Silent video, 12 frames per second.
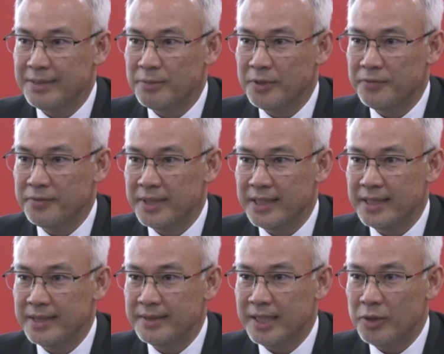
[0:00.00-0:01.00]
terms of
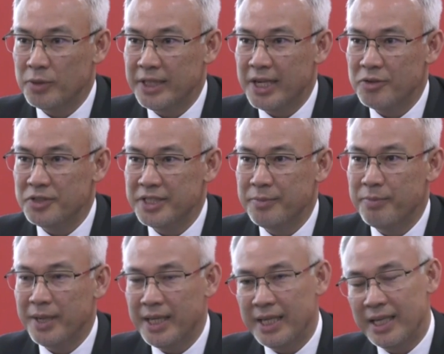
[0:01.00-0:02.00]
uh, our downstream
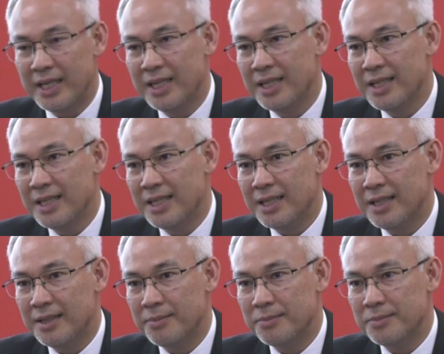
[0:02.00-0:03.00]
play,
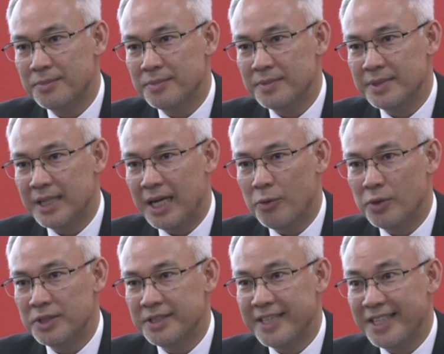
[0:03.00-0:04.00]
um,
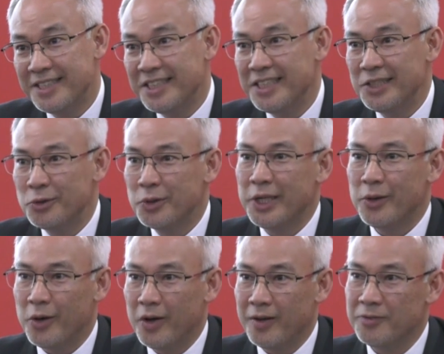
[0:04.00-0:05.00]
our Saji cooking
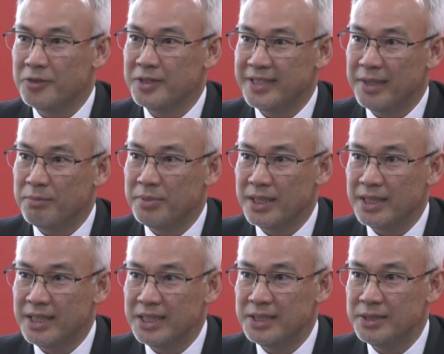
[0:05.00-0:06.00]
oil, for example,
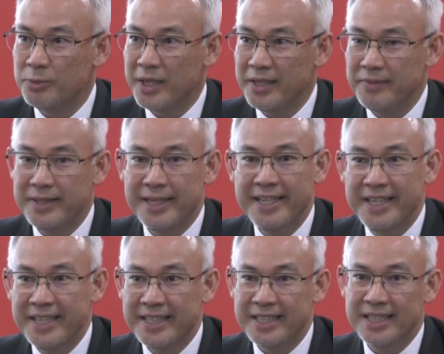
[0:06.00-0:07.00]
is one of the
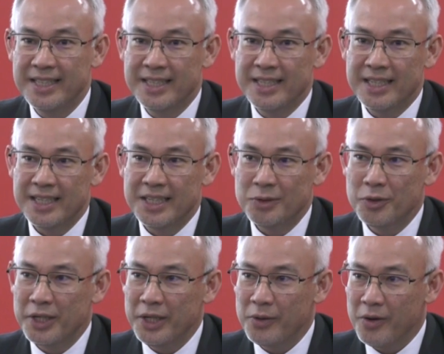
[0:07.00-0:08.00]
leading uh,
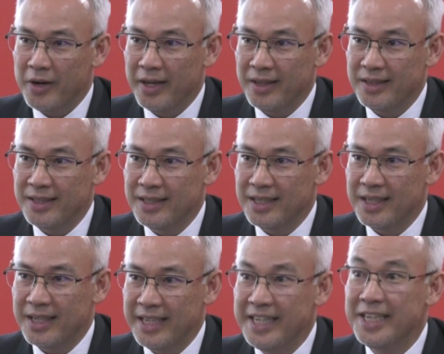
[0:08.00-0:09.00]
cooking oil
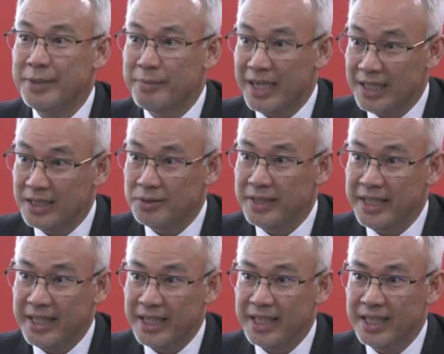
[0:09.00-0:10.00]
uh, in the market
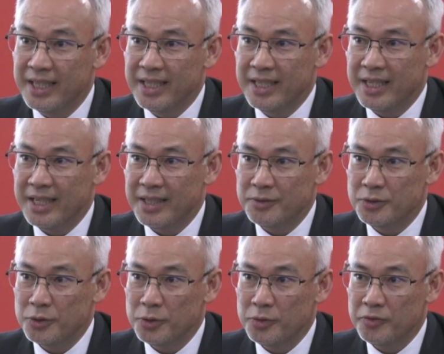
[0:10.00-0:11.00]
today. Uh,
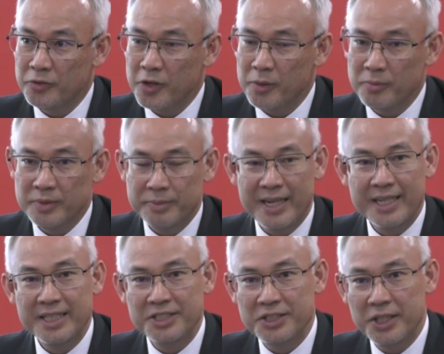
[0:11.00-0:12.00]
so from a
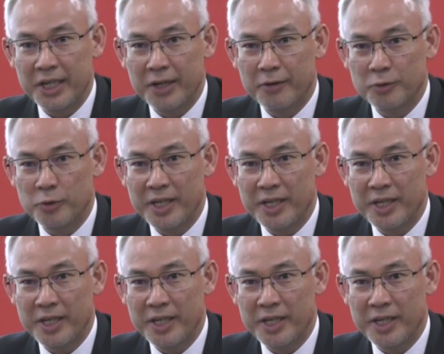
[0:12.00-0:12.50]
market share of